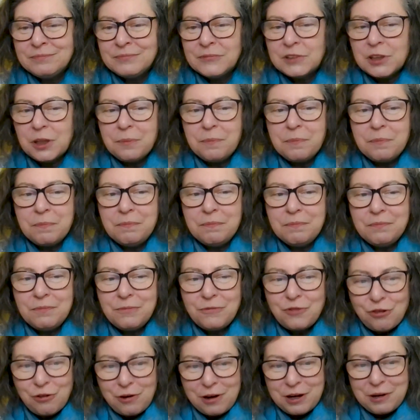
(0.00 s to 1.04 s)
So
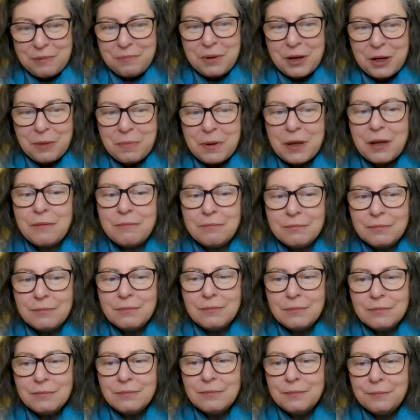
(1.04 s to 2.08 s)
try and be a bit
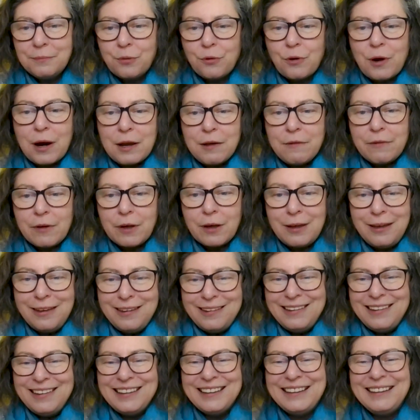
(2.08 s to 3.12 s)
braver,
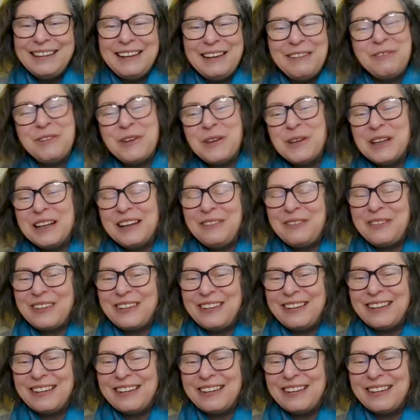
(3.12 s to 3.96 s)
if you